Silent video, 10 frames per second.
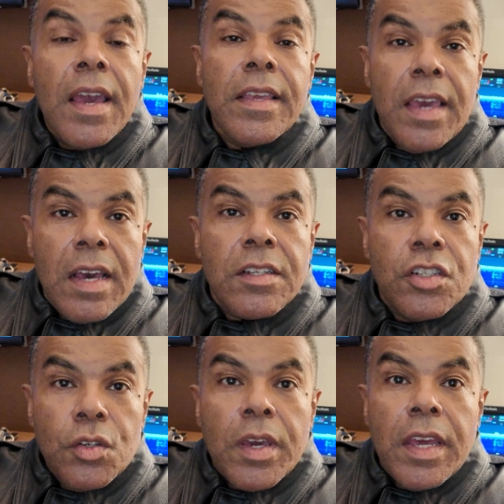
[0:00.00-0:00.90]
and
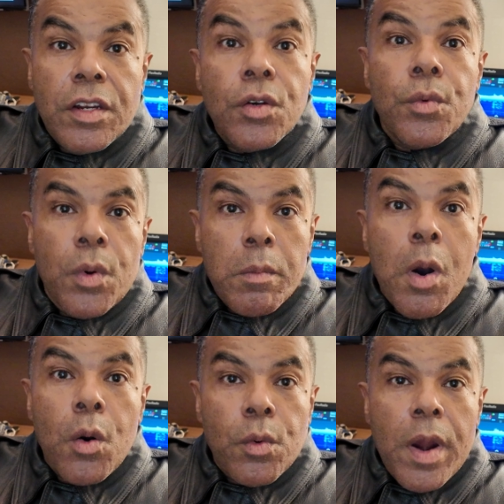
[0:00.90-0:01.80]
yes, you can do
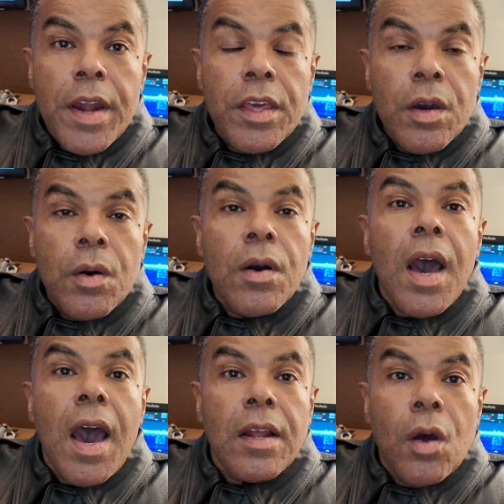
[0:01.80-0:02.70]
remote radio
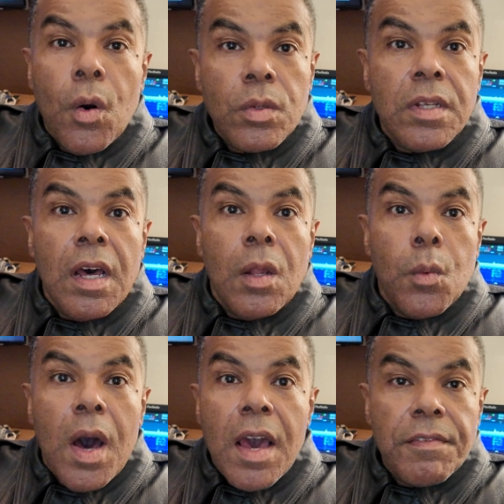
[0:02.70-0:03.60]
on hotel
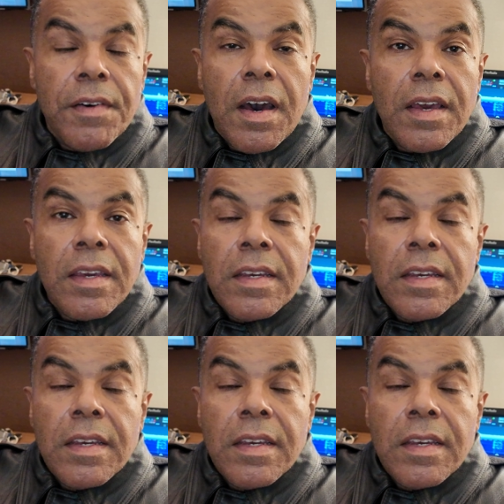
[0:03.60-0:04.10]
Wi-Fi.